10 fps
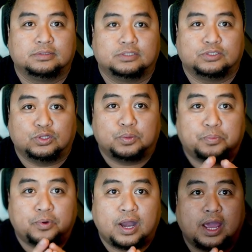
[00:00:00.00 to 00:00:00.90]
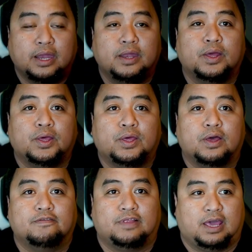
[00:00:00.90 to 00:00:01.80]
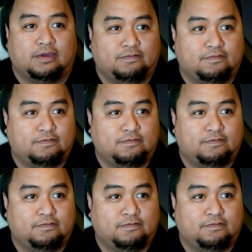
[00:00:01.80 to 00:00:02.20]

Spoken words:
So the pride of life.